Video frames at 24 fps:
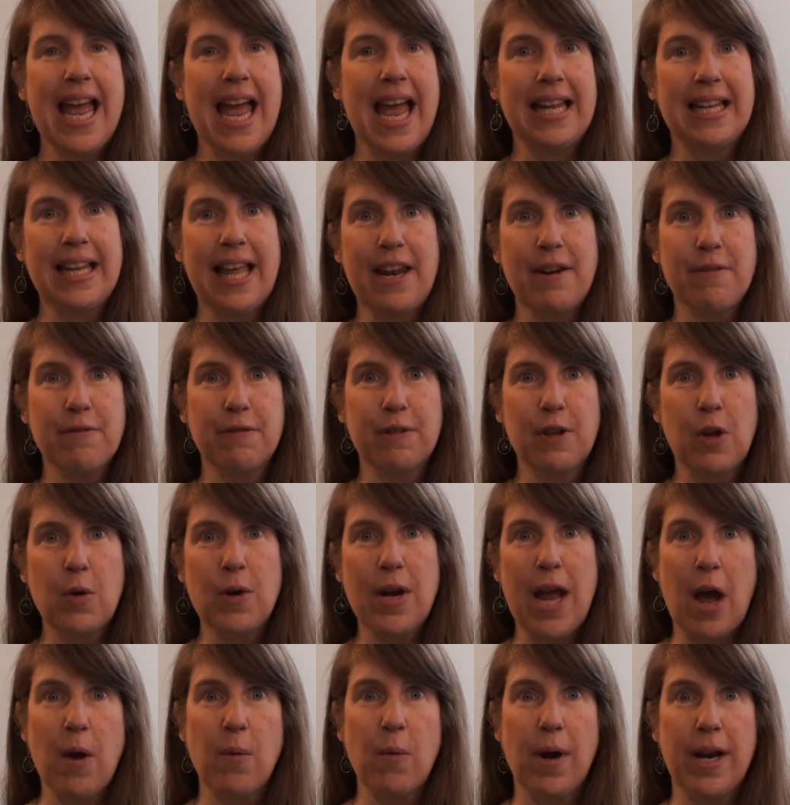and let it float
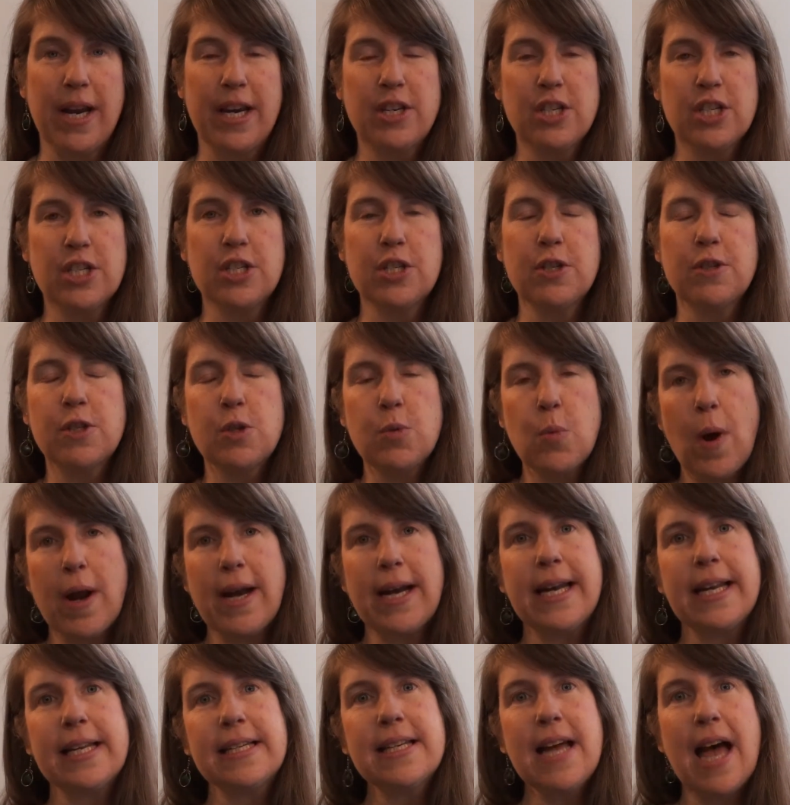out while he just used one
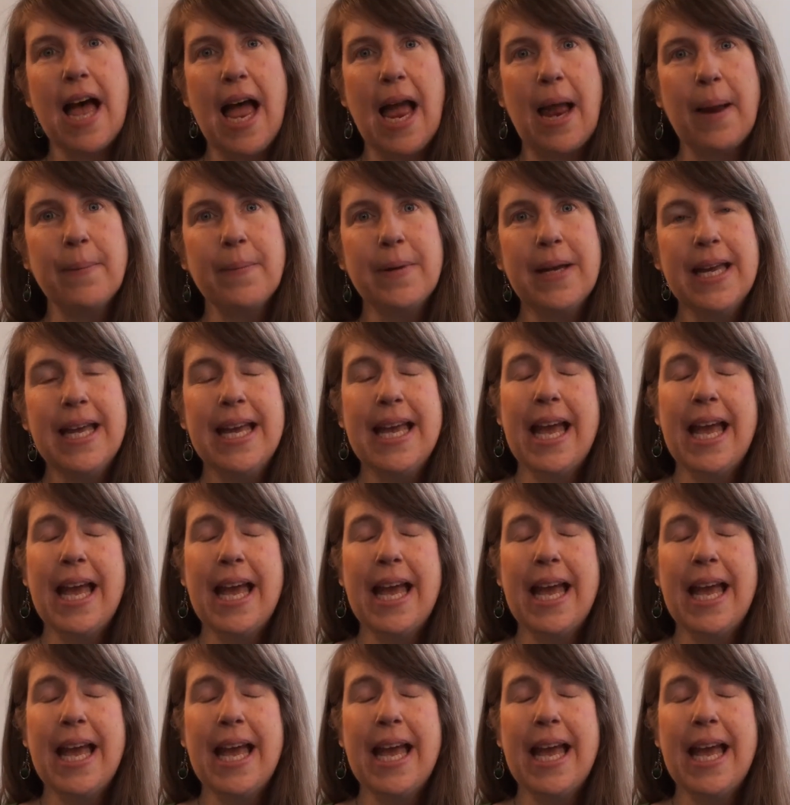at a time.